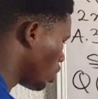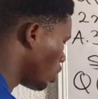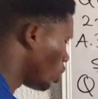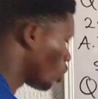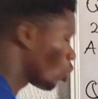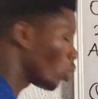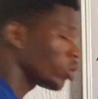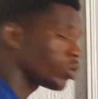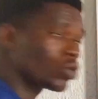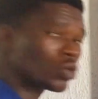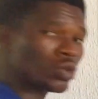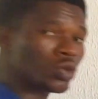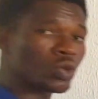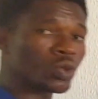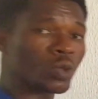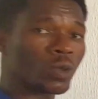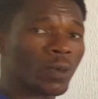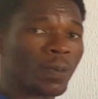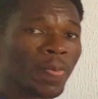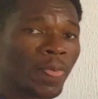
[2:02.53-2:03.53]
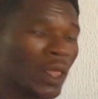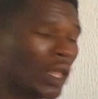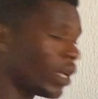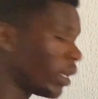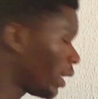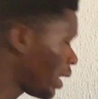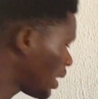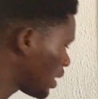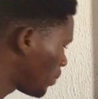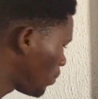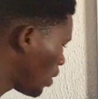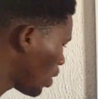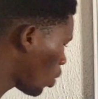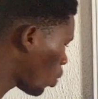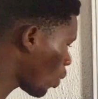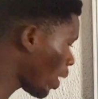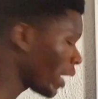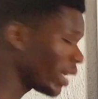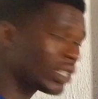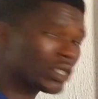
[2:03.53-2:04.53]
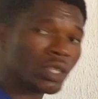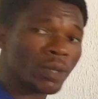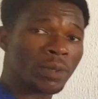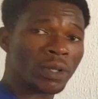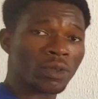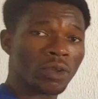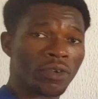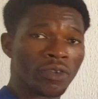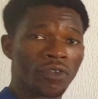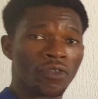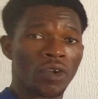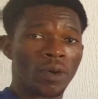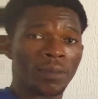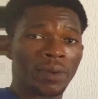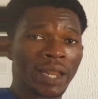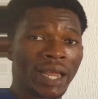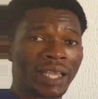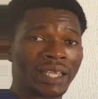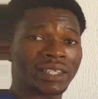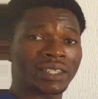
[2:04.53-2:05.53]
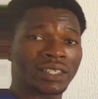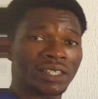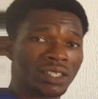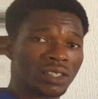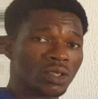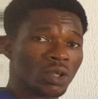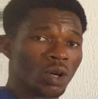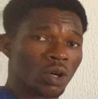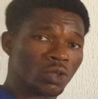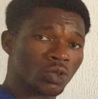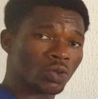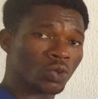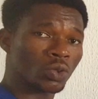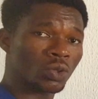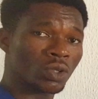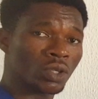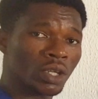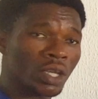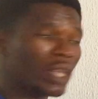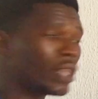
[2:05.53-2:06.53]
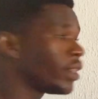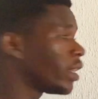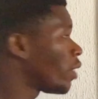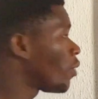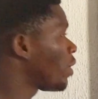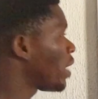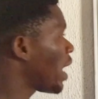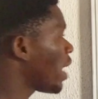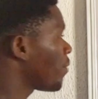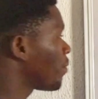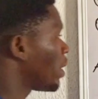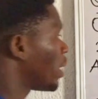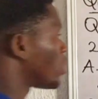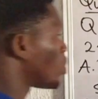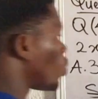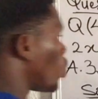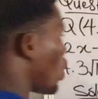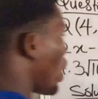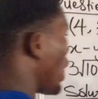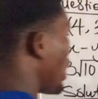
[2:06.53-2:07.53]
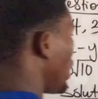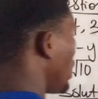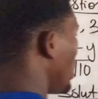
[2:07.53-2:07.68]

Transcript: equals to 2. Let's make y the subject of the formula in this also. Then we have that y